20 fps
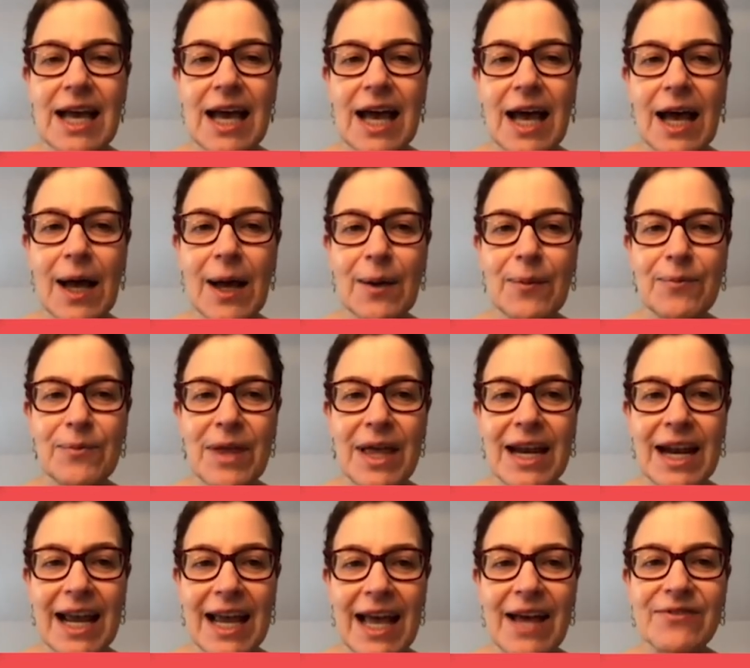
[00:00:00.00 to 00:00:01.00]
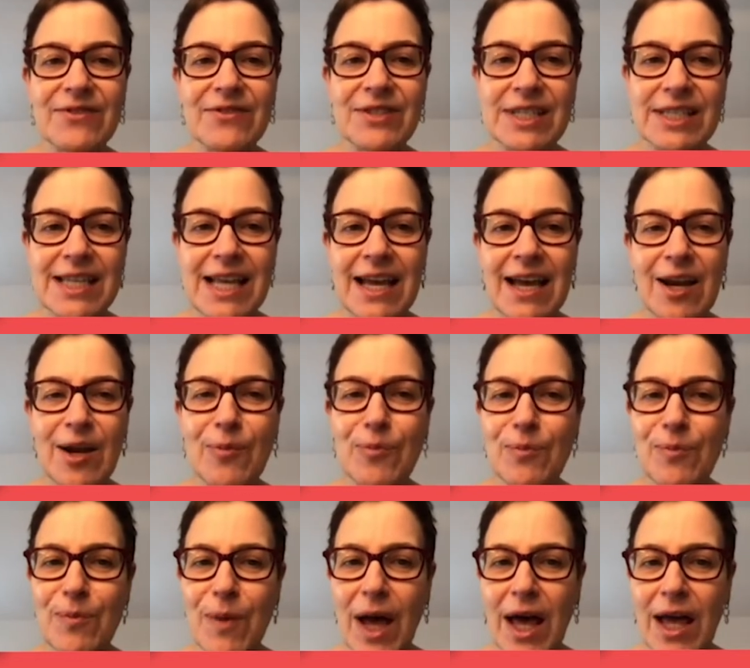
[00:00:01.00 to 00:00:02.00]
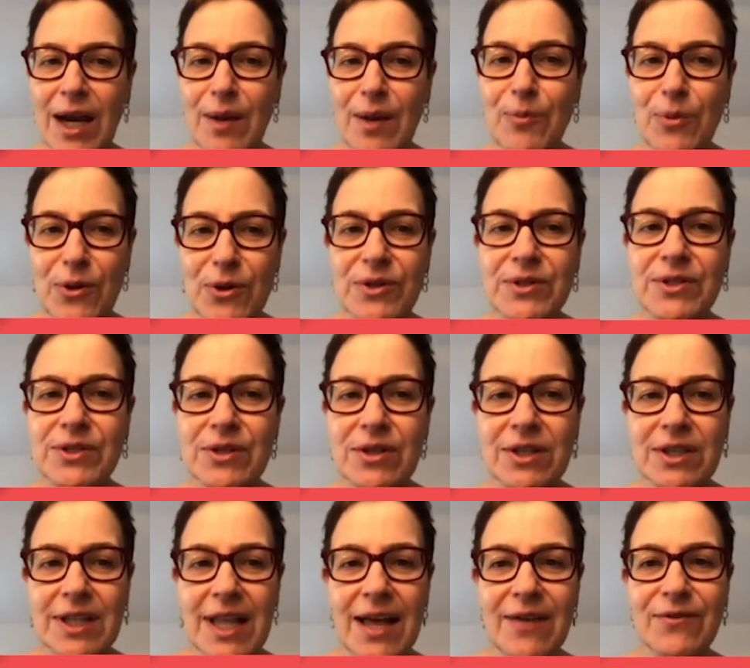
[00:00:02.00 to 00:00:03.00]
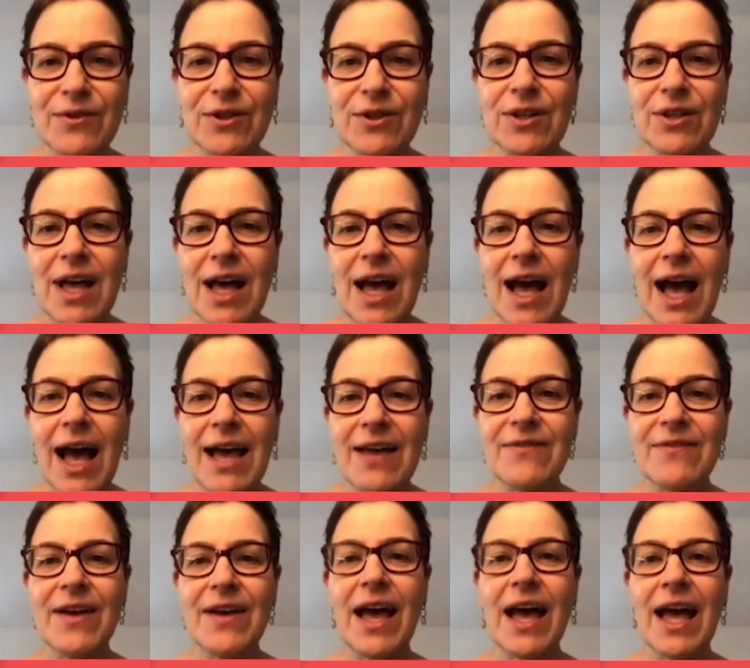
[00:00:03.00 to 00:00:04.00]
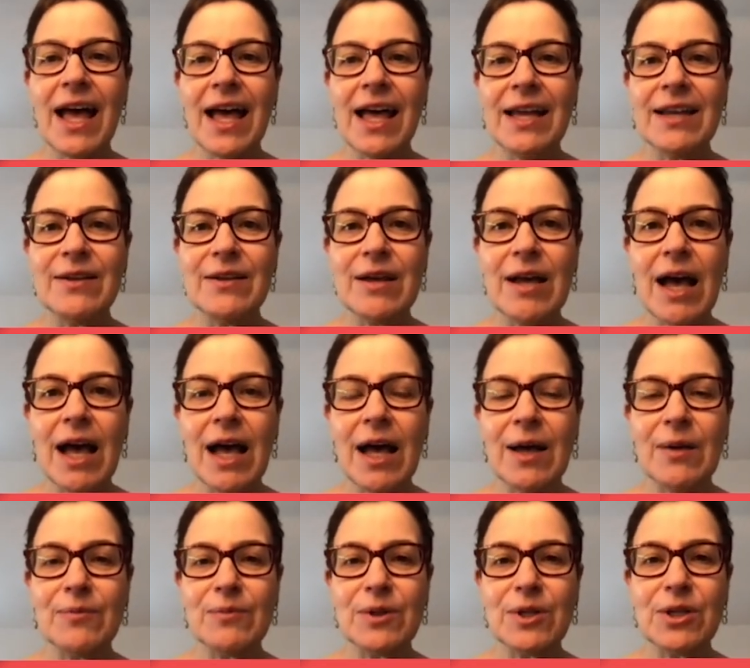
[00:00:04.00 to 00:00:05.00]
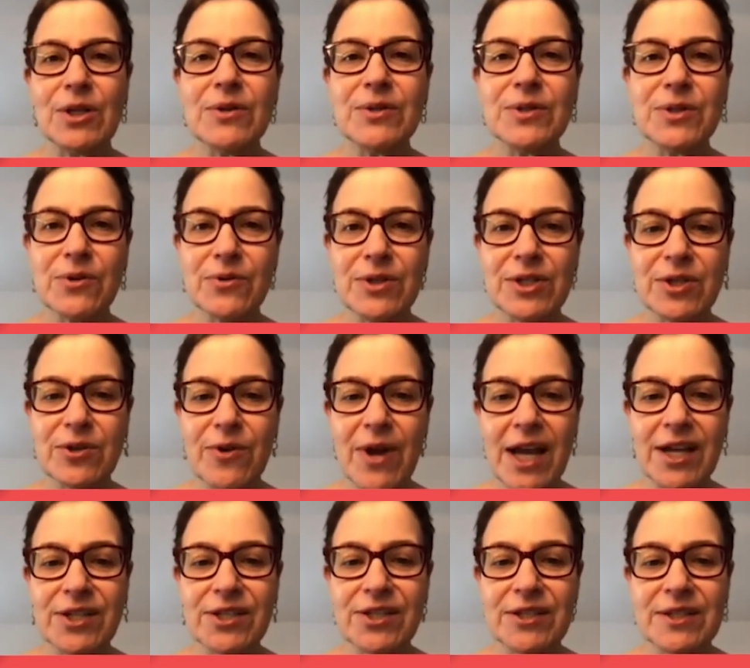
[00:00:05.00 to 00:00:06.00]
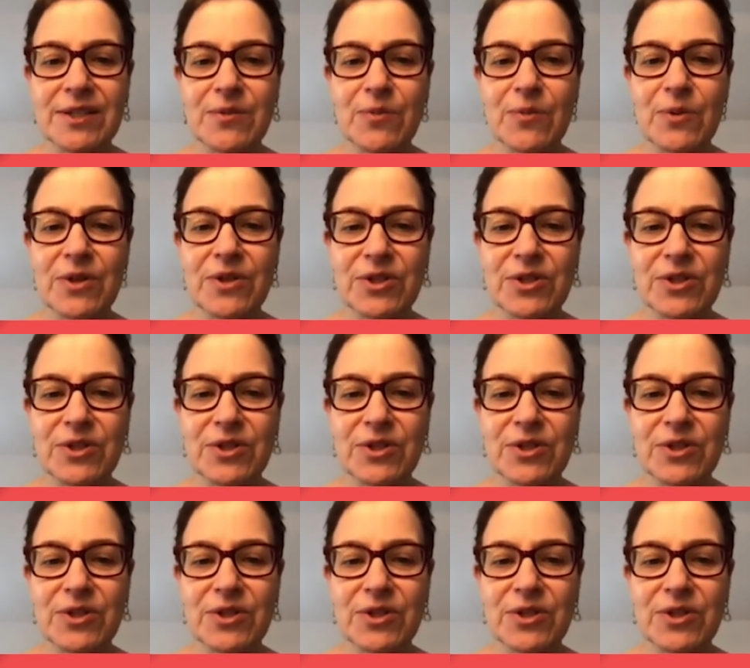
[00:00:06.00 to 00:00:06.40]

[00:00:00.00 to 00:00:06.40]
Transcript: And I have to say on a personal level, I've had closer interactions with